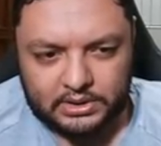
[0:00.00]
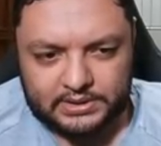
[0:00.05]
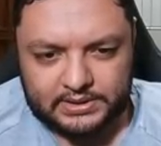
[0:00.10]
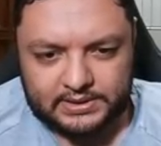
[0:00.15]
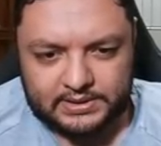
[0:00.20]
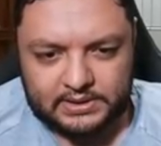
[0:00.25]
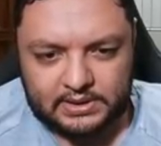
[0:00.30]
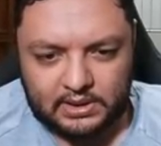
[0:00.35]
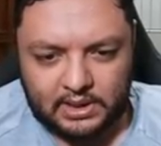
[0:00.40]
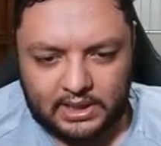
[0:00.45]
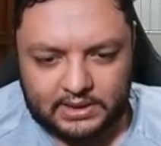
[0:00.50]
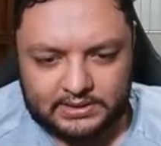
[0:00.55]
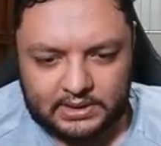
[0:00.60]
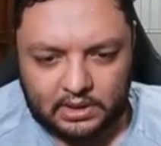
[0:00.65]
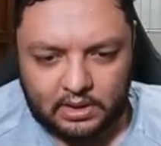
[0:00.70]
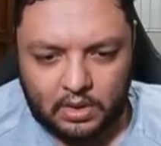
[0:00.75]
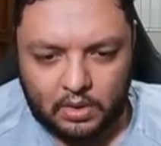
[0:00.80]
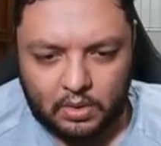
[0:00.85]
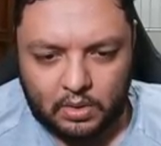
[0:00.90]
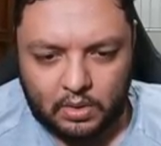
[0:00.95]
He still has a
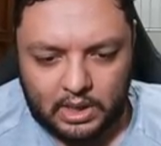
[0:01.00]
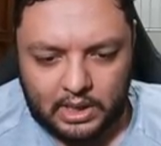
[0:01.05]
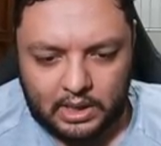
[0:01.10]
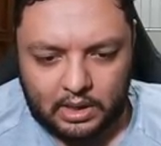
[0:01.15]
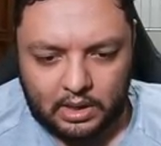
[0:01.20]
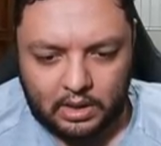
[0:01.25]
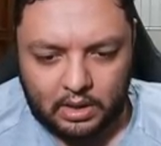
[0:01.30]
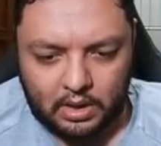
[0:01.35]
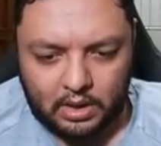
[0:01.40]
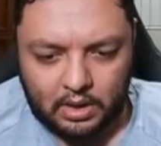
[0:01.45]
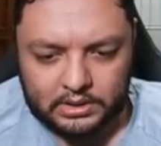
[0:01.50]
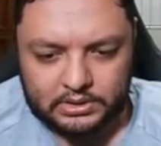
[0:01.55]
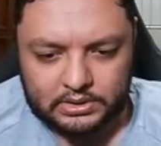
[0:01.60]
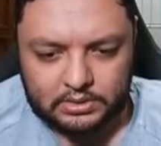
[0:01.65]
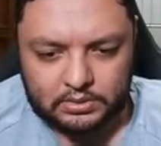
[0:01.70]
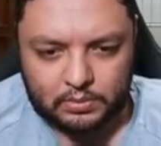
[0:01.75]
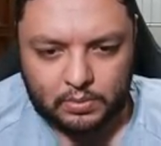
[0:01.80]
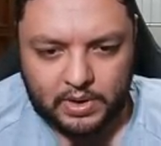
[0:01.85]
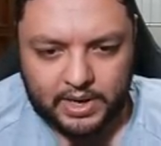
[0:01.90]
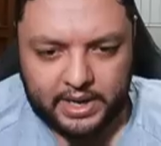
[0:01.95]
lot, a lot to
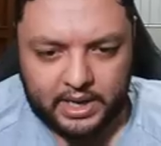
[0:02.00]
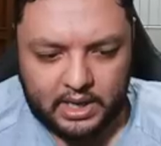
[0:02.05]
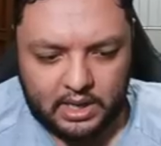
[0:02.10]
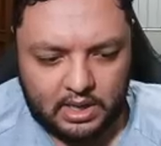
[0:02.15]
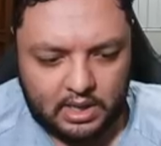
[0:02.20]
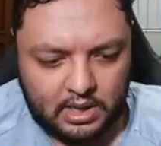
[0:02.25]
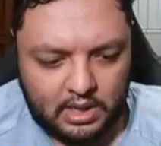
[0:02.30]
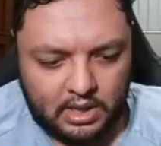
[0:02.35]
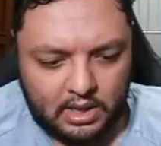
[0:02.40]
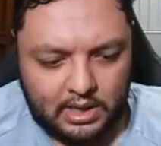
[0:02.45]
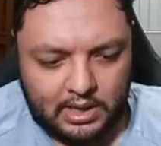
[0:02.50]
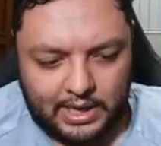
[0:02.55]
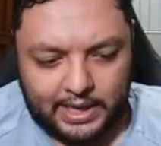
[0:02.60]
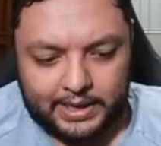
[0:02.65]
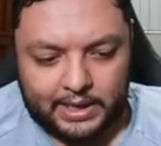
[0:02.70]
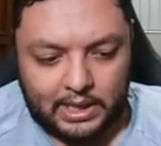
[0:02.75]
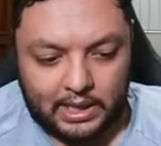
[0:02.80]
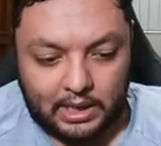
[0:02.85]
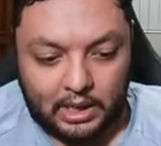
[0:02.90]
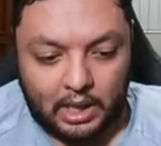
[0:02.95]
weigh, like
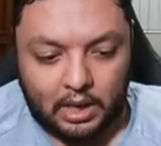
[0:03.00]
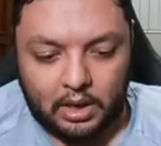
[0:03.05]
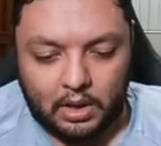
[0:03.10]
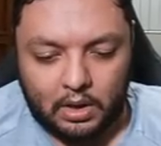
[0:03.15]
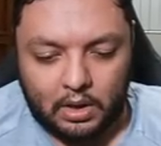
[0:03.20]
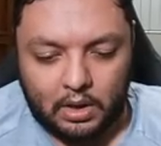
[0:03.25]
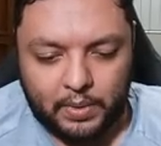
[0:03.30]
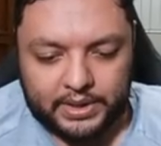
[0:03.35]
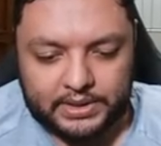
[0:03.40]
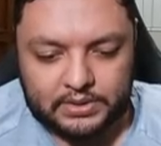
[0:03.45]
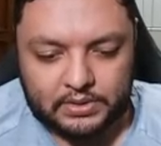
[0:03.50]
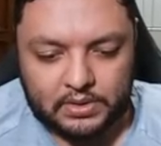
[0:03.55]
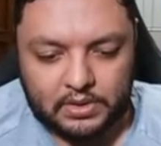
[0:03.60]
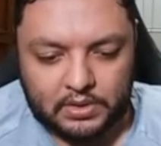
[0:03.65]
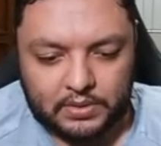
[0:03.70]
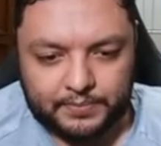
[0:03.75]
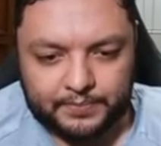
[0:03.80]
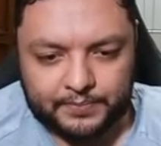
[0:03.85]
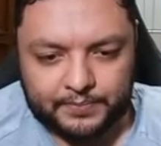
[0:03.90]
a, a long way to go.